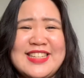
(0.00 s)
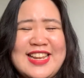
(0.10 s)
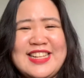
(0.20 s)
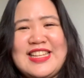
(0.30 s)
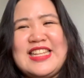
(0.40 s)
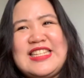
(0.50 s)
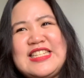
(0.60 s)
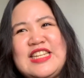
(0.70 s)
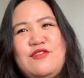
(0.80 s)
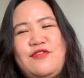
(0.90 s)
It
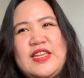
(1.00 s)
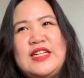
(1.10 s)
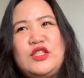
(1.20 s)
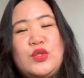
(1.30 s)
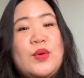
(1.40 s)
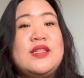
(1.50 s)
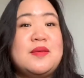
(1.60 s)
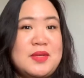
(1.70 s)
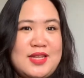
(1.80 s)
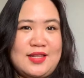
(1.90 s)
doesn't feel too
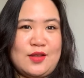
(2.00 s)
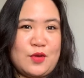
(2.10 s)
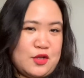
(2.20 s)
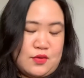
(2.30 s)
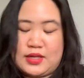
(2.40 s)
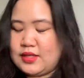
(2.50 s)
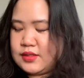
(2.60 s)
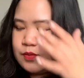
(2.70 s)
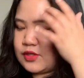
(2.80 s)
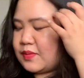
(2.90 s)
intimidating when you read these books.